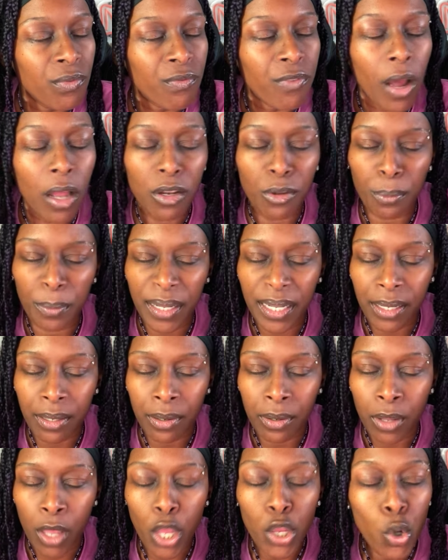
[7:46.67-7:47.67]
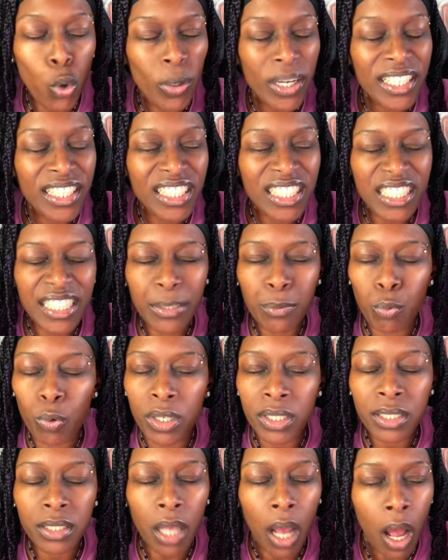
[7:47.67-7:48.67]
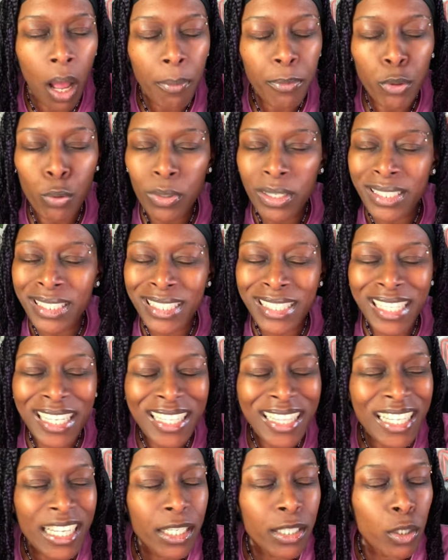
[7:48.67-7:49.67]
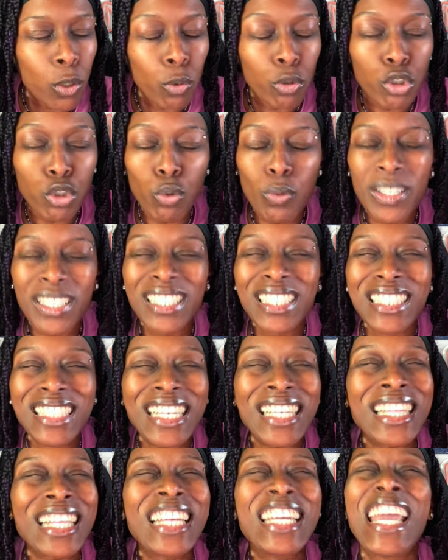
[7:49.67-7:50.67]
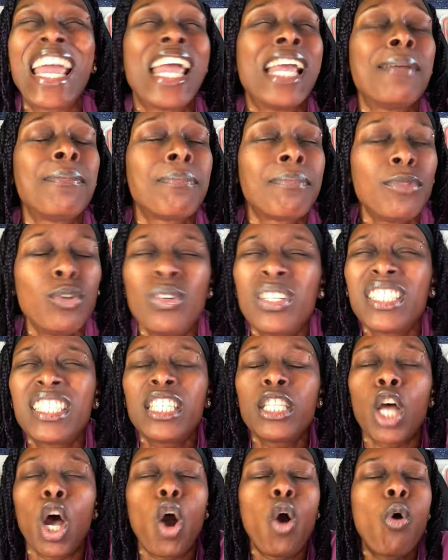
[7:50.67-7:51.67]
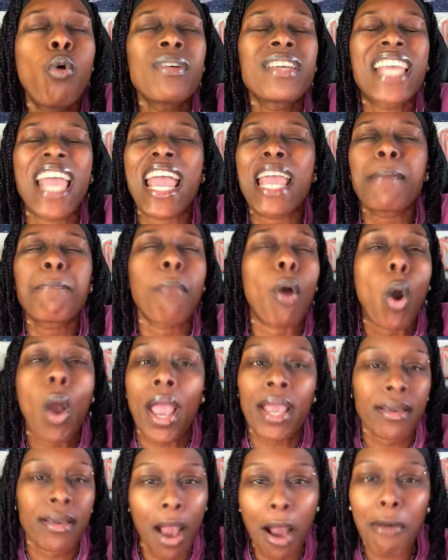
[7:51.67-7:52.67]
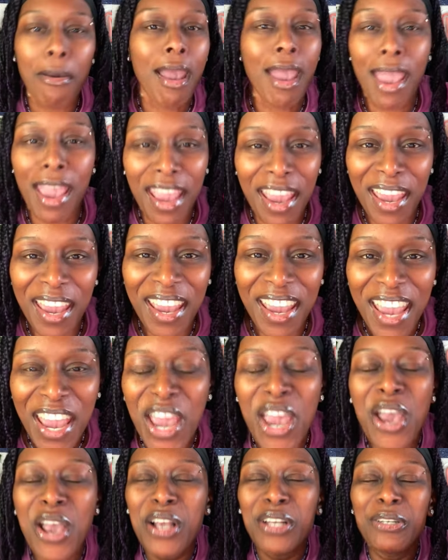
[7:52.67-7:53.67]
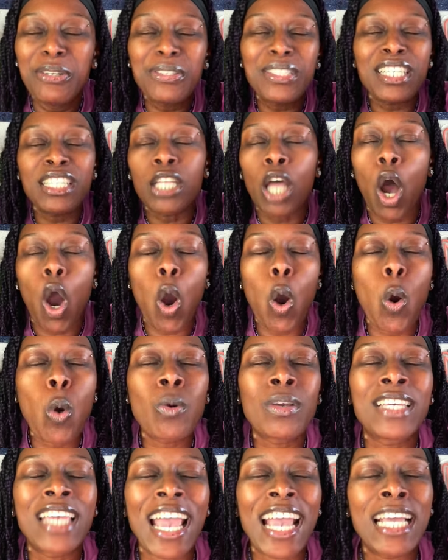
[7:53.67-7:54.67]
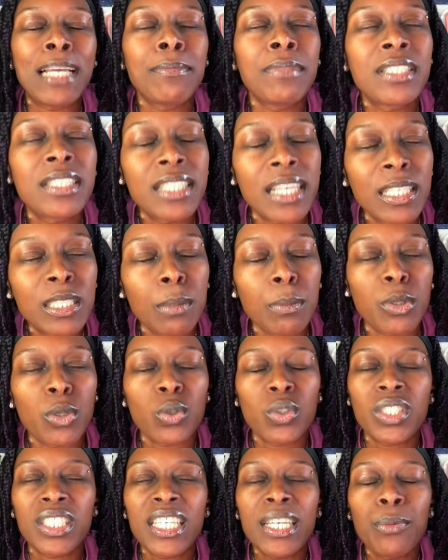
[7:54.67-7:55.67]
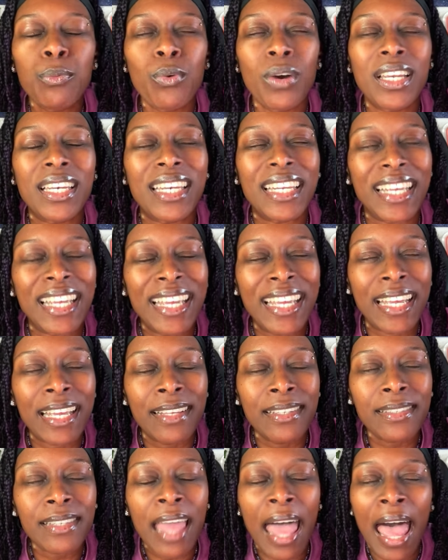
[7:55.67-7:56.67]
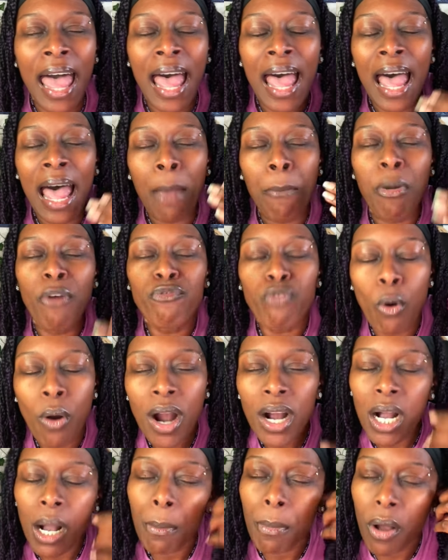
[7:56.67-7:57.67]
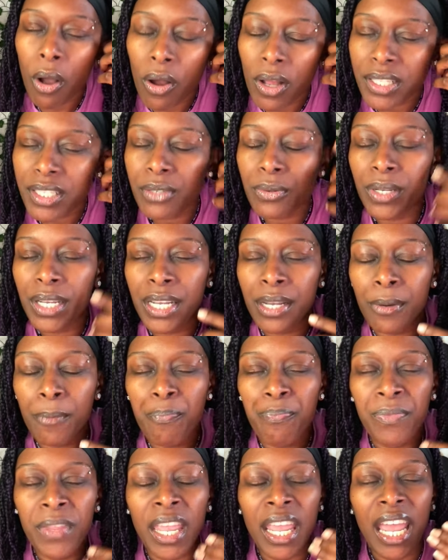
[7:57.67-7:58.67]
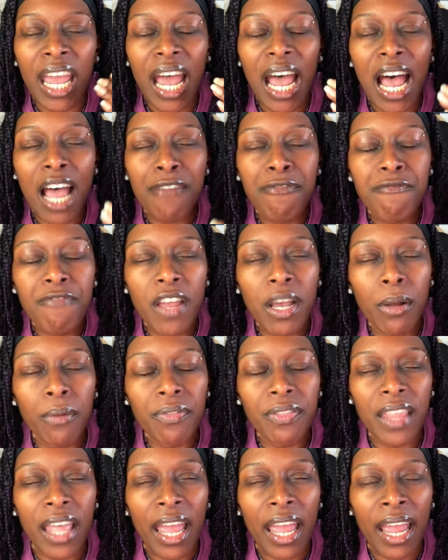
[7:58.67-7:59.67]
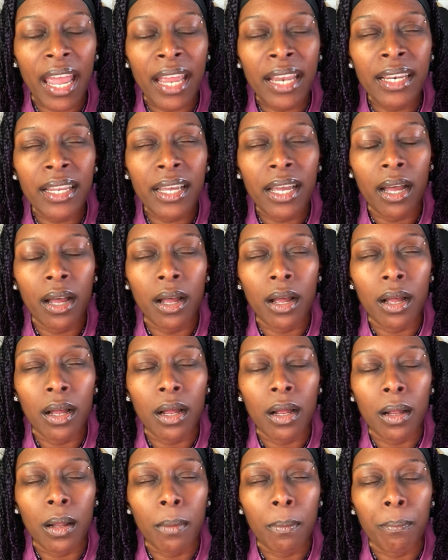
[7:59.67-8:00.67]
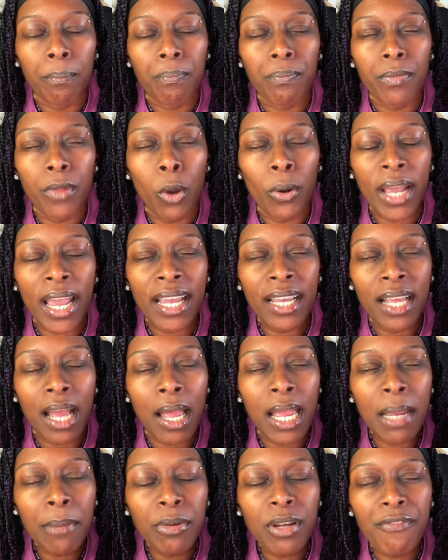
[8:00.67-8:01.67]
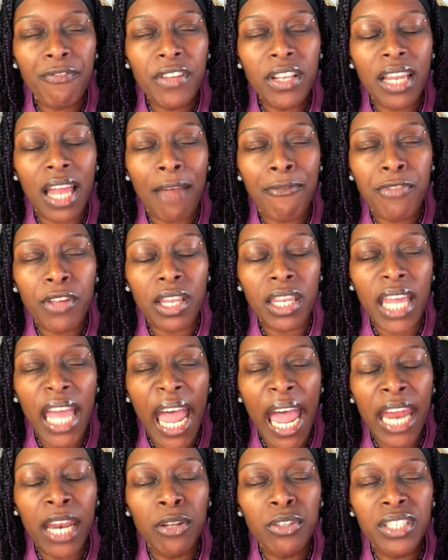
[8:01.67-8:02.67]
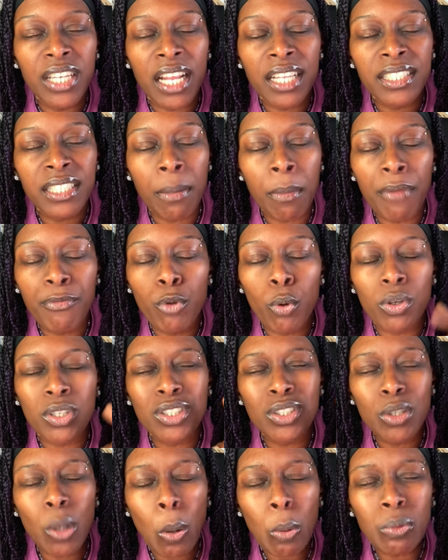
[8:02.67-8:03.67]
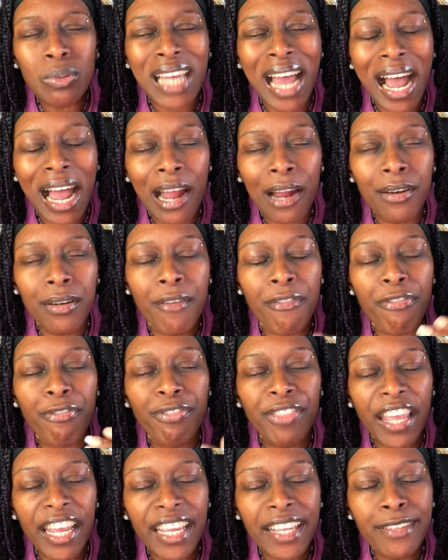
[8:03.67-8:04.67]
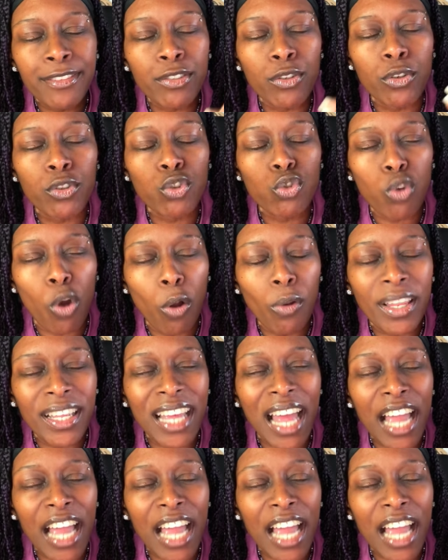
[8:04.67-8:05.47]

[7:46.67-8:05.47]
Follow me here. You can see what's up. You can see the illusion. You can see the game. You can see the whole Game Boy. Okay. you see the whole game system. You see what it is. Before I come on to here, I felt that um okay, I am gonna feel I'm feeling the energy that some of you are so tired of things controlling